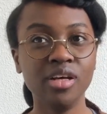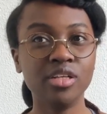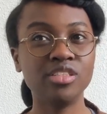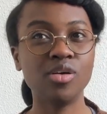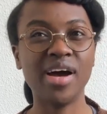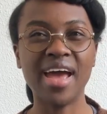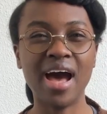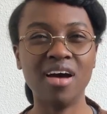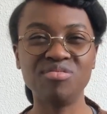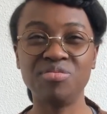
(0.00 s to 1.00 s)
So I
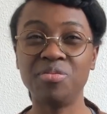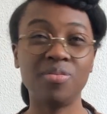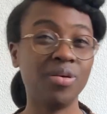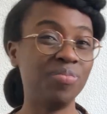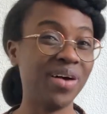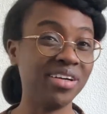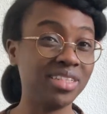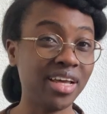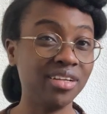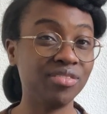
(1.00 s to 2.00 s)
have about
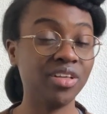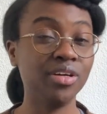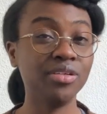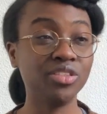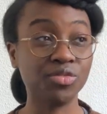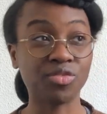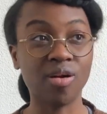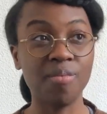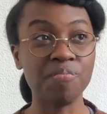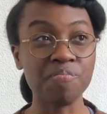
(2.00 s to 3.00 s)
10 of those
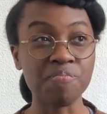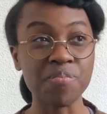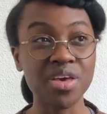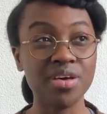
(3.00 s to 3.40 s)
from